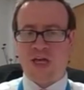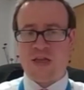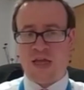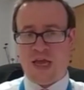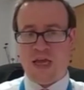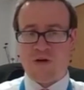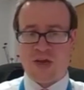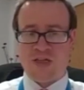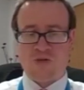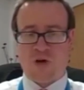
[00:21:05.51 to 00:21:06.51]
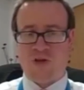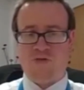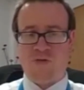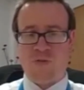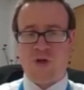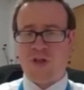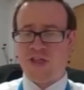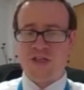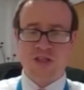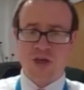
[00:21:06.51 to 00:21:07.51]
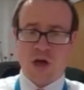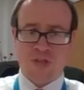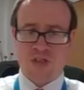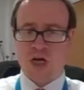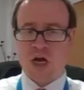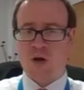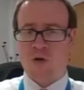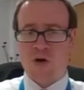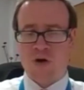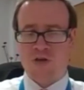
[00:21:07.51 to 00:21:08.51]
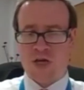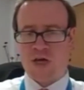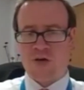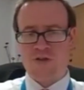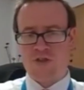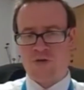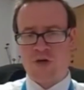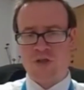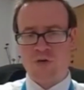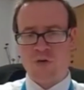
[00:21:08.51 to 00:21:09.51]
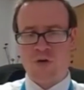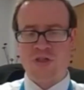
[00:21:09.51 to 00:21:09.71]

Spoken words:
the A grades away from them. And that isn't a comment on how hard they're going to work at all.